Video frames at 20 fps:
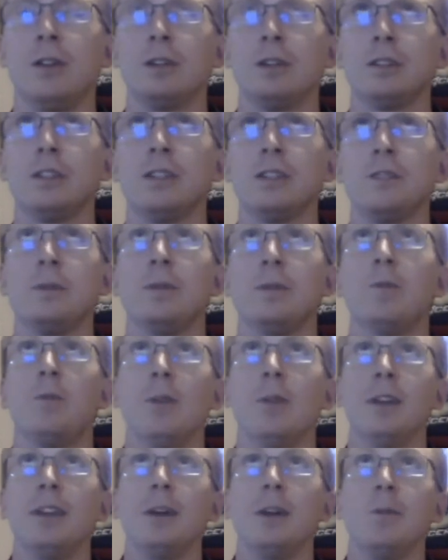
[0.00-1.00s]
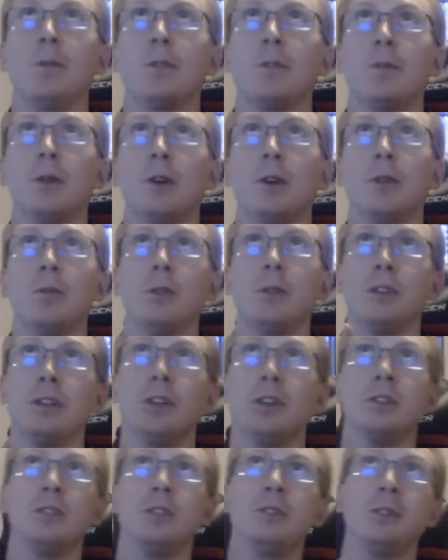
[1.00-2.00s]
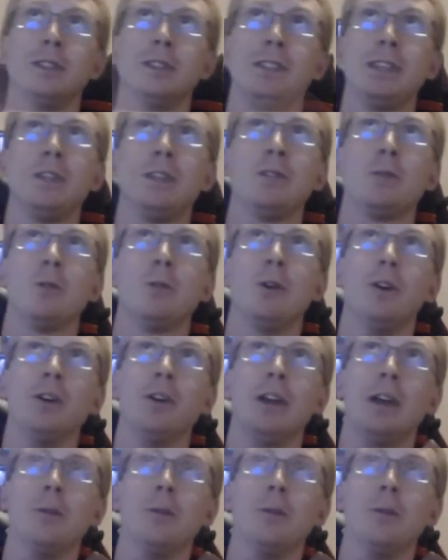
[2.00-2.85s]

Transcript: Excuse me. One double quote would go to a single quote,